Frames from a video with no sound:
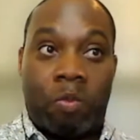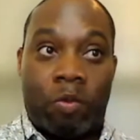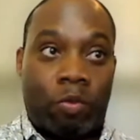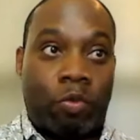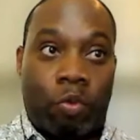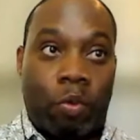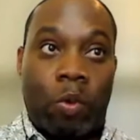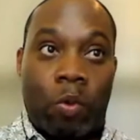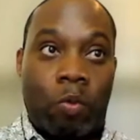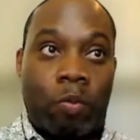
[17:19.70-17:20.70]

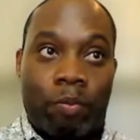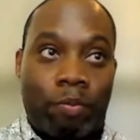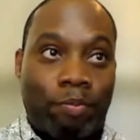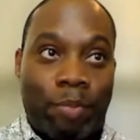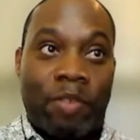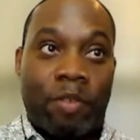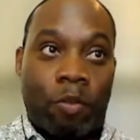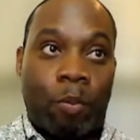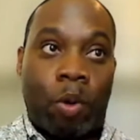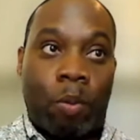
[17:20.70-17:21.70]
true
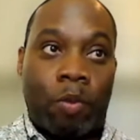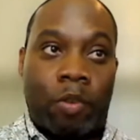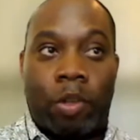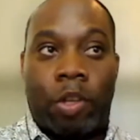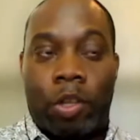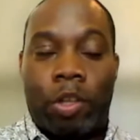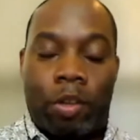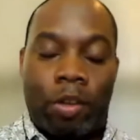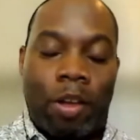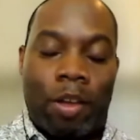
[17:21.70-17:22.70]
business purpose, although you
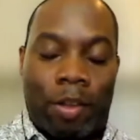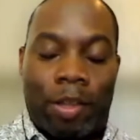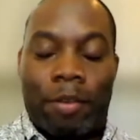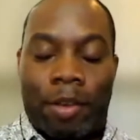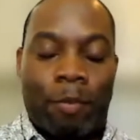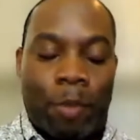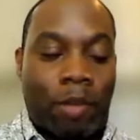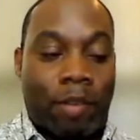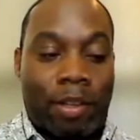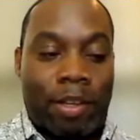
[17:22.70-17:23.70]
can argue there is, because
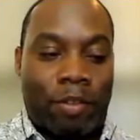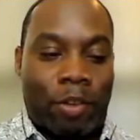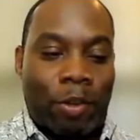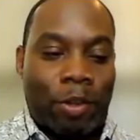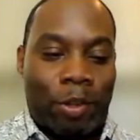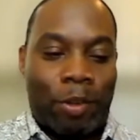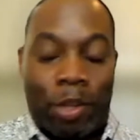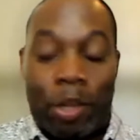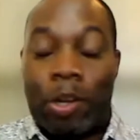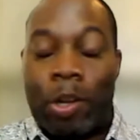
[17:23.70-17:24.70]
at least
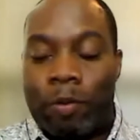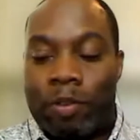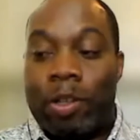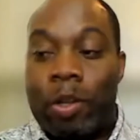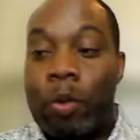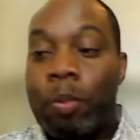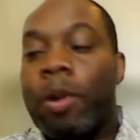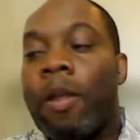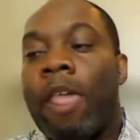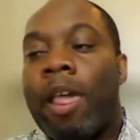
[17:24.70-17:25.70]
you close the loop.
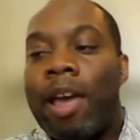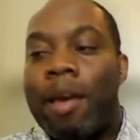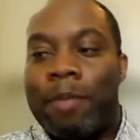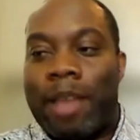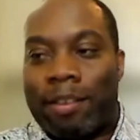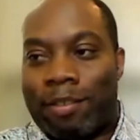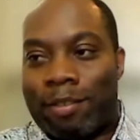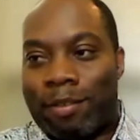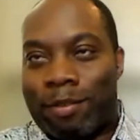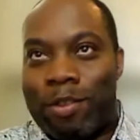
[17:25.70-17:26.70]

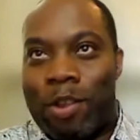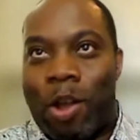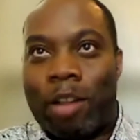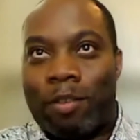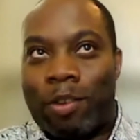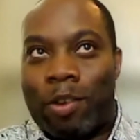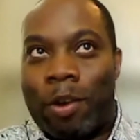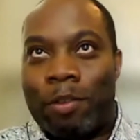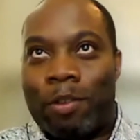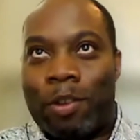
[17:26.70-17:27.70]
That's not
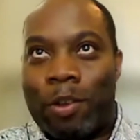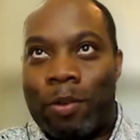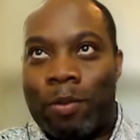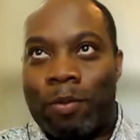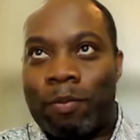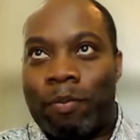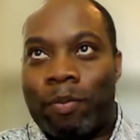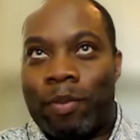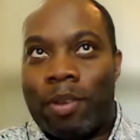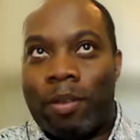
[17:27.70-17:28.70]
going to
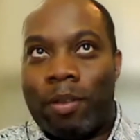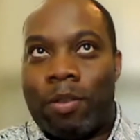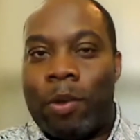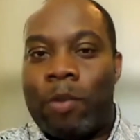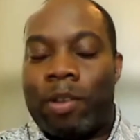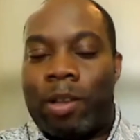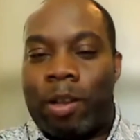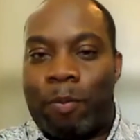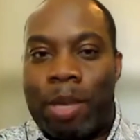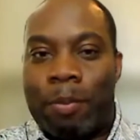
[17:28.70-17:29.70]
enthuse a lot
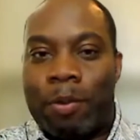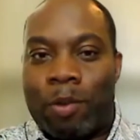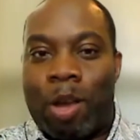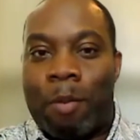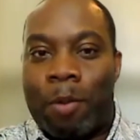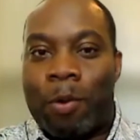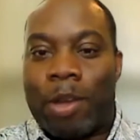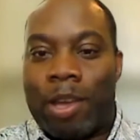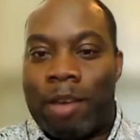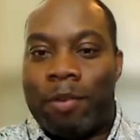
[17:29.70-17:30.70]
of people to come to
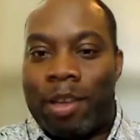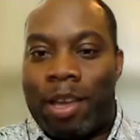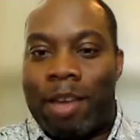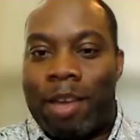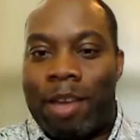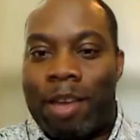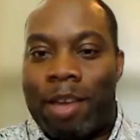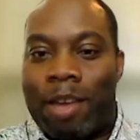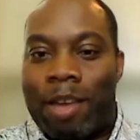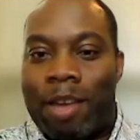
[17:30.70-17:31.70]
work every
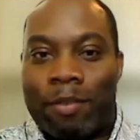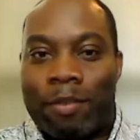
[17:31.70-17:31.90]
day, that's for